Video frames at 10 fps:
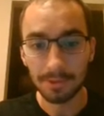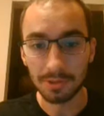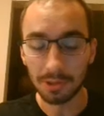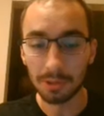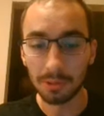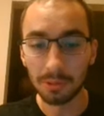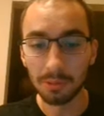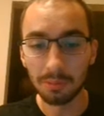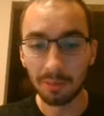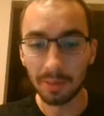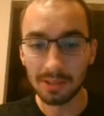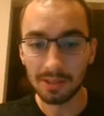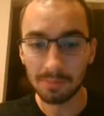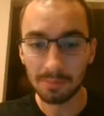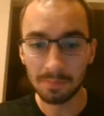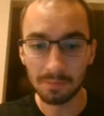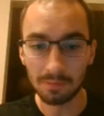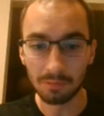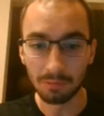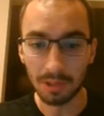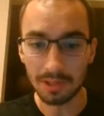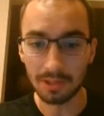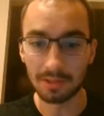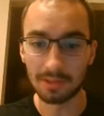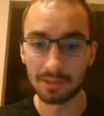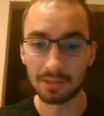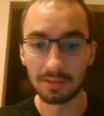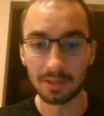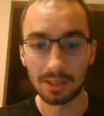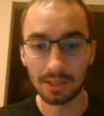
So momentum was conserved.